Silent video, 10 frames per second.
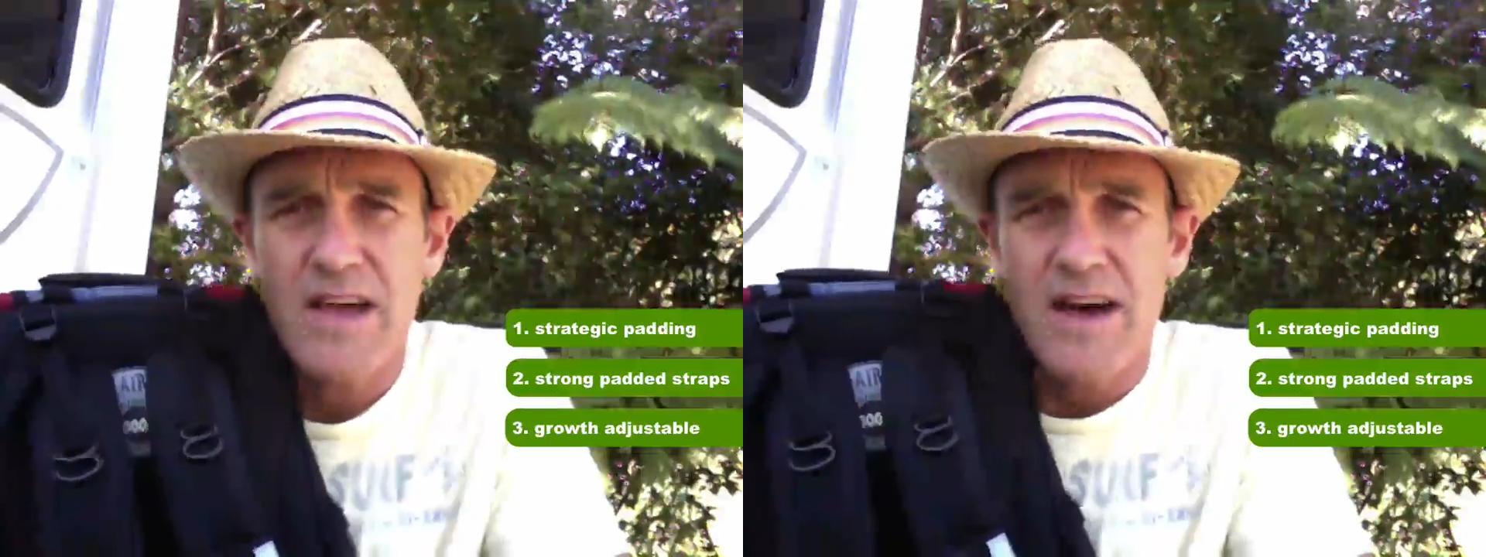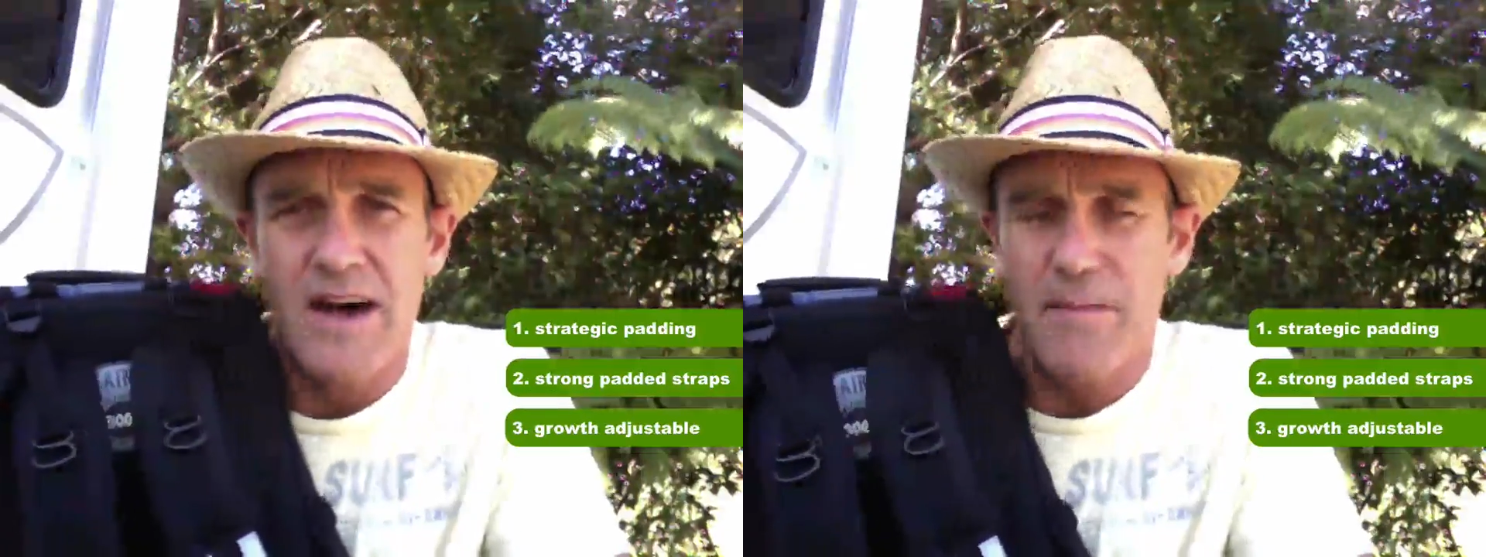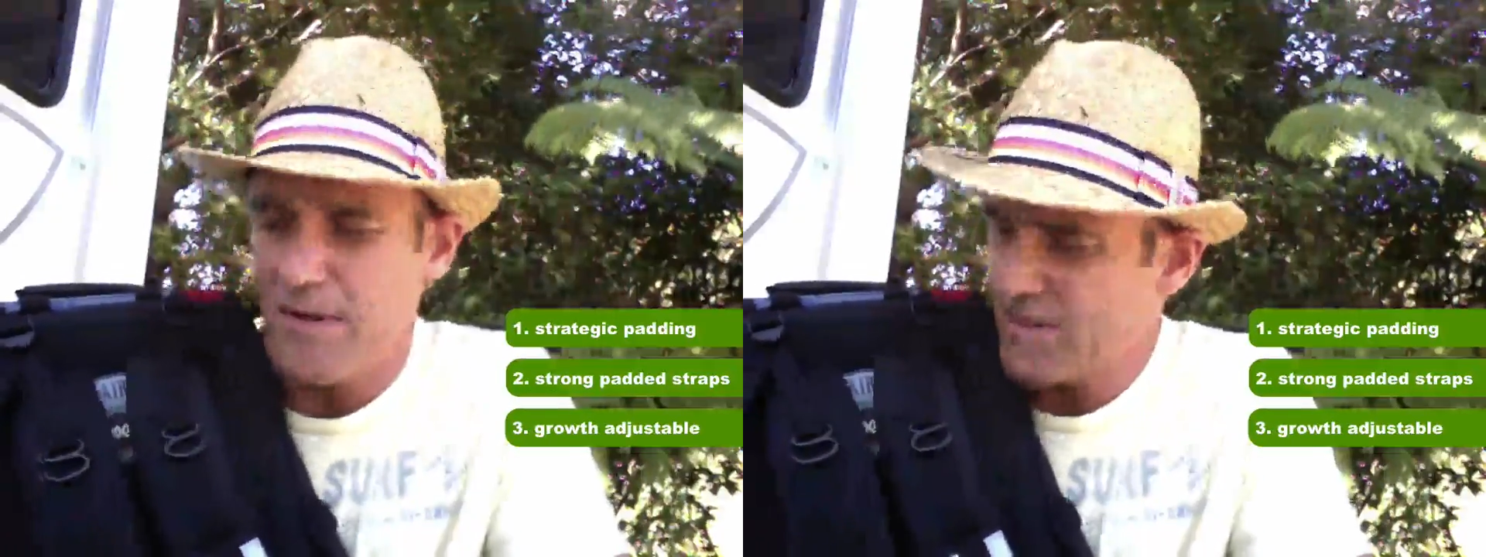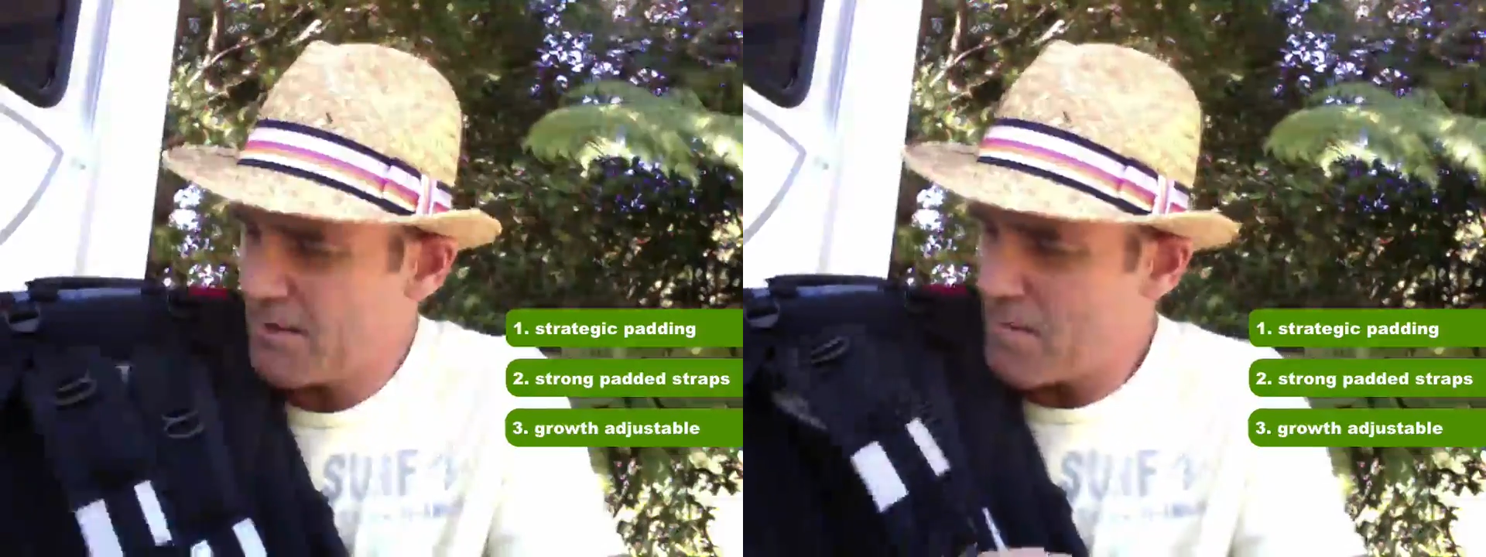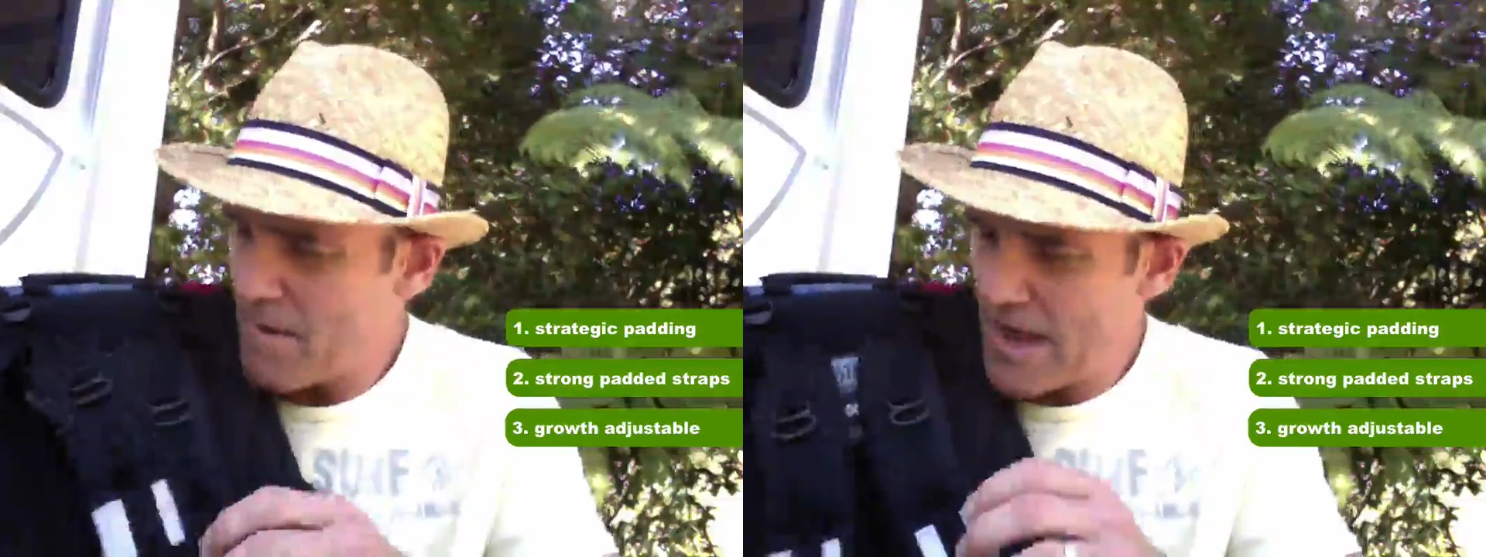It's got
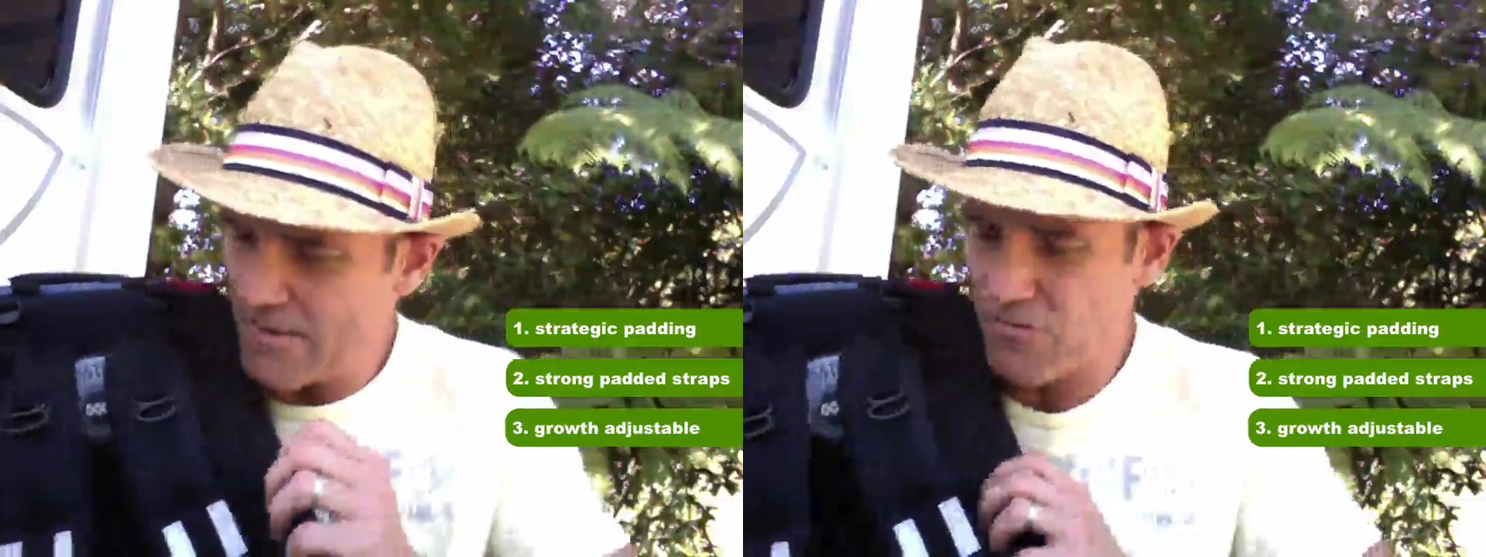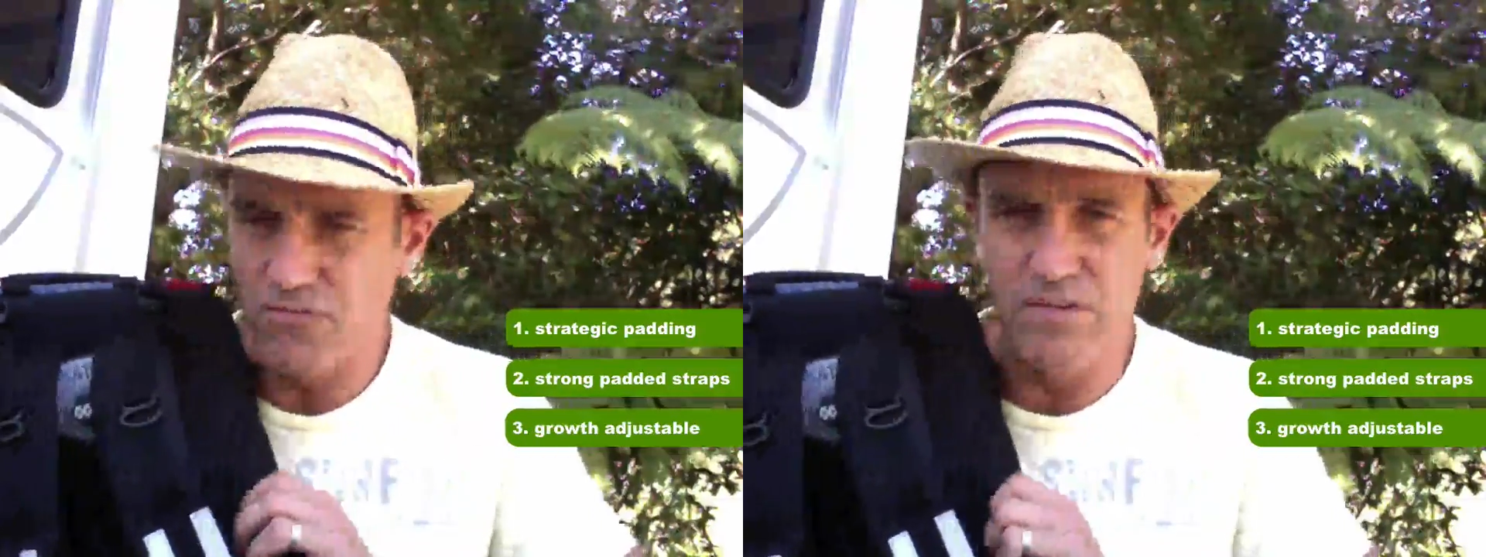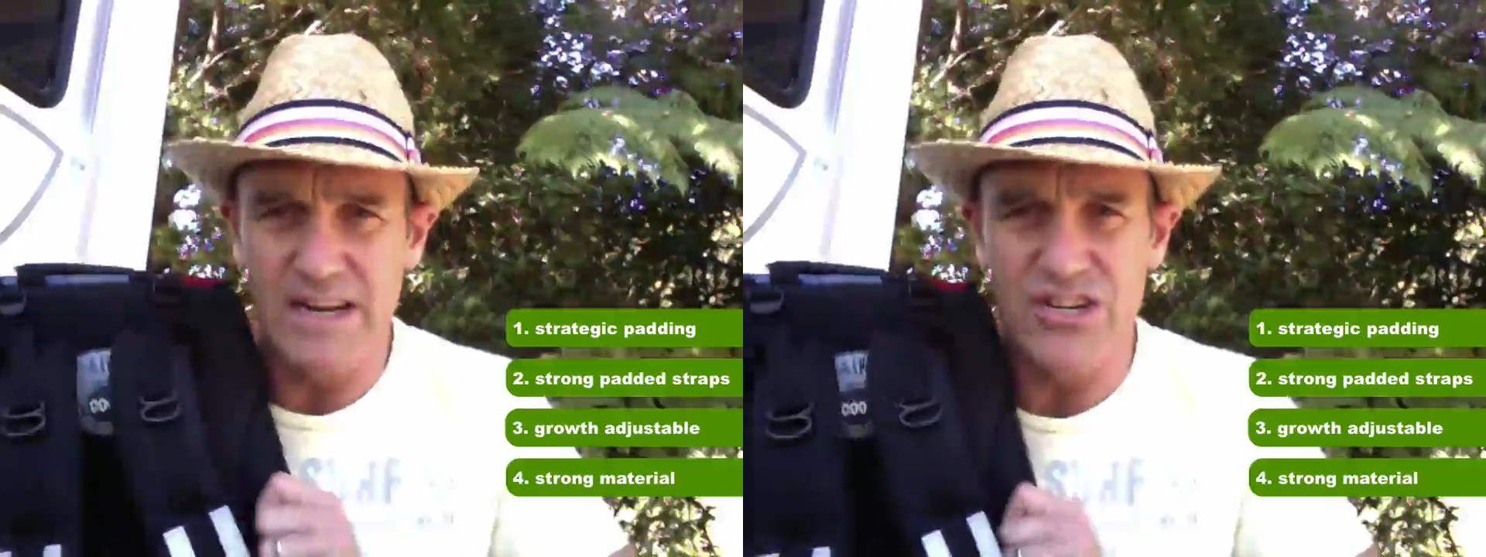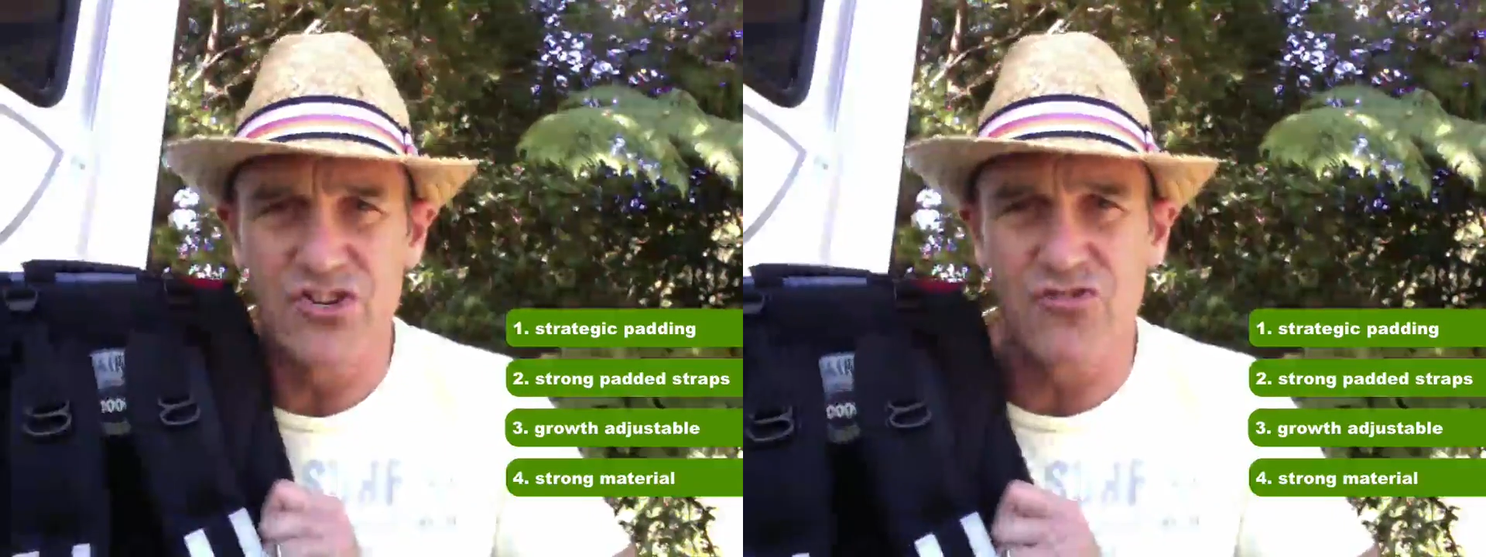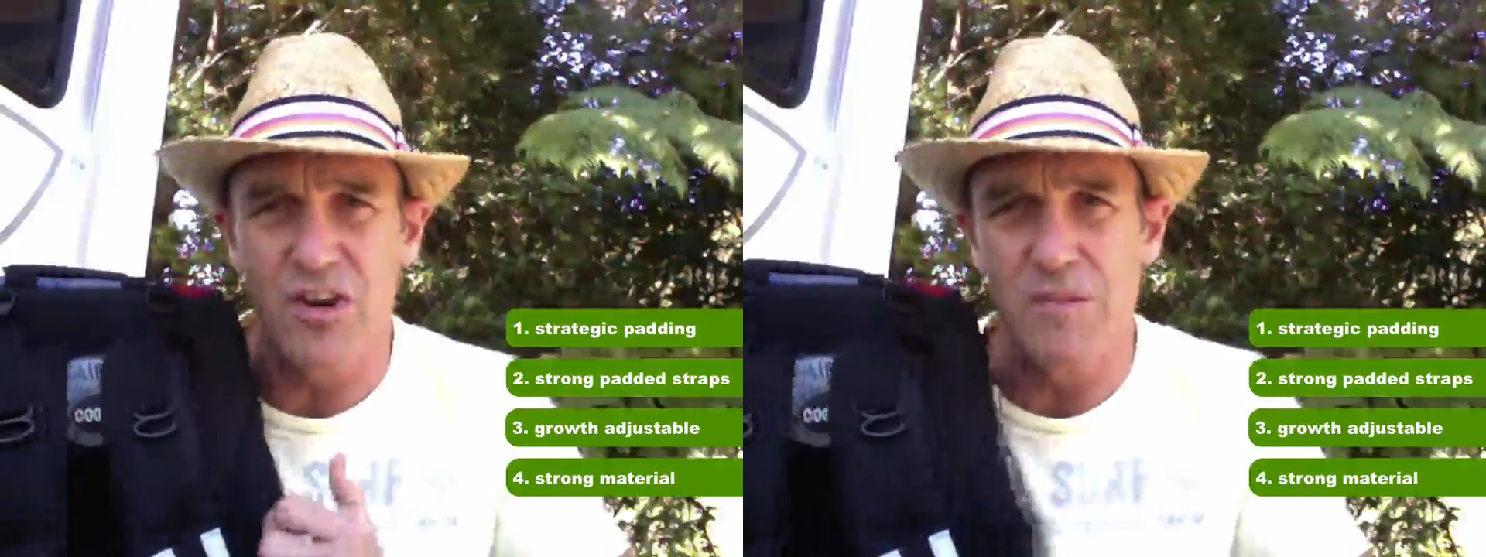to be made of a really
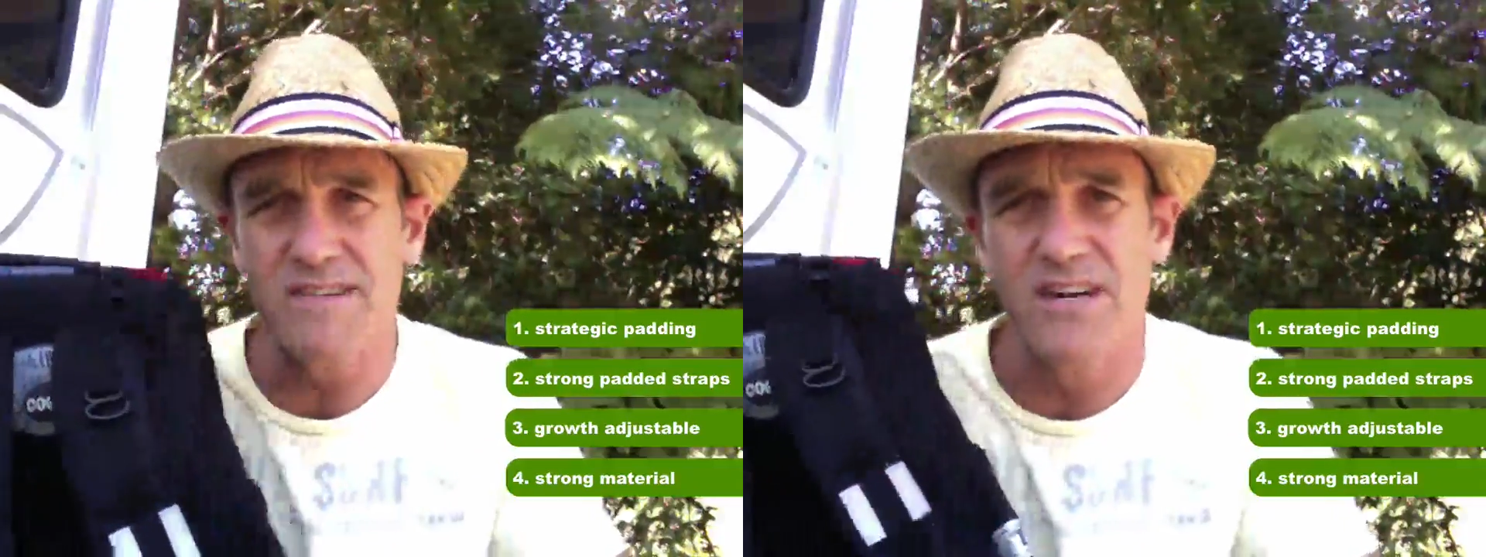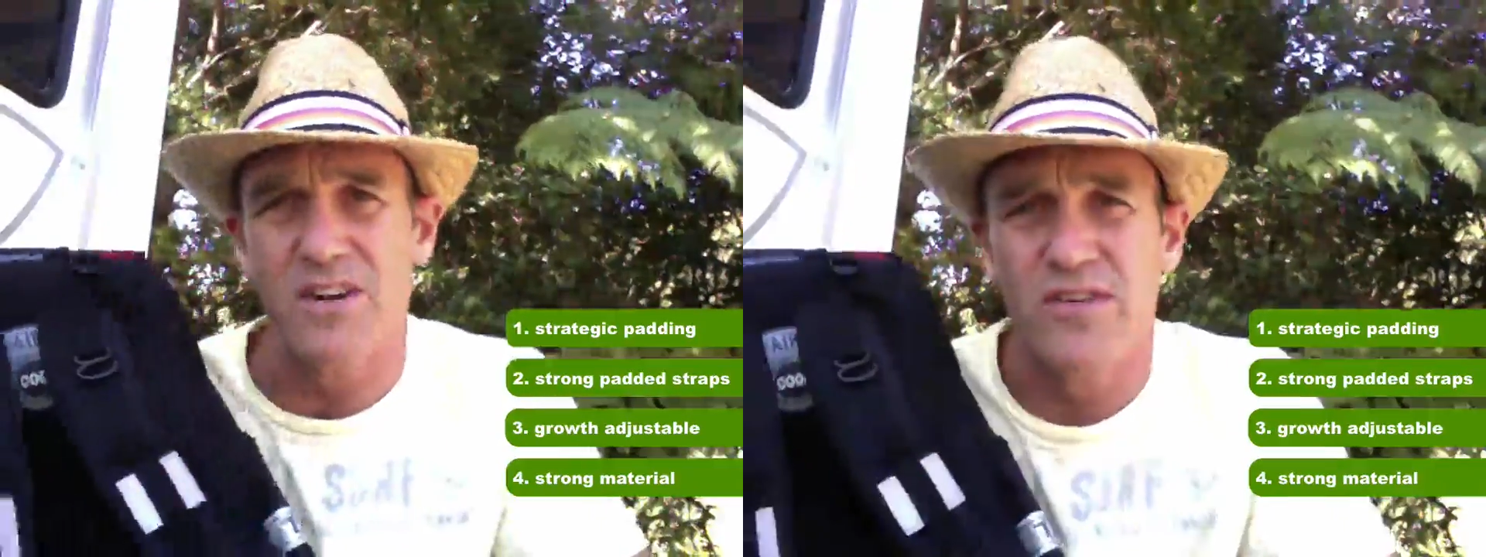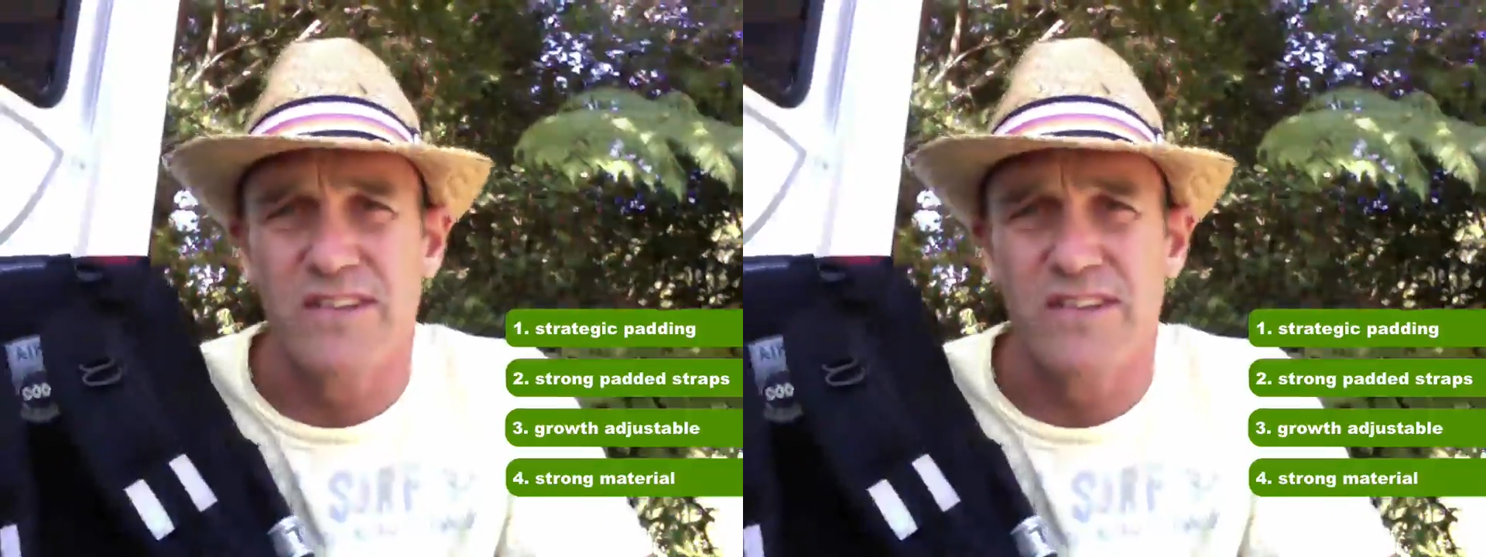strong material,